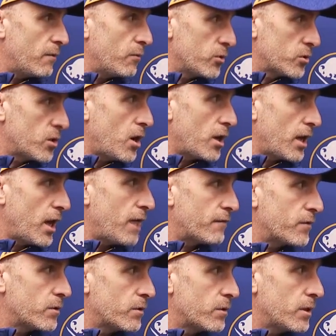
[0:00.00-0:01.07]
and we'll talk
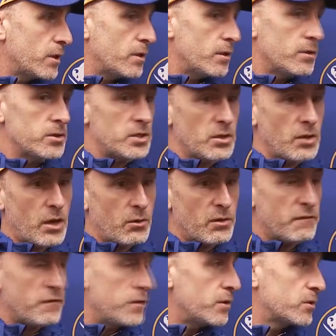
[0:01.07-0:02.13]
after and see how he
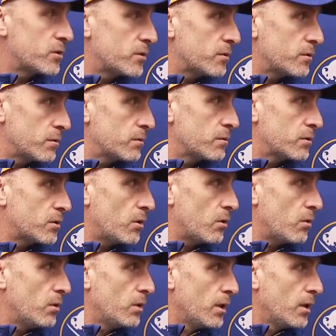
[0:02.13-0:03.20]
feels. So.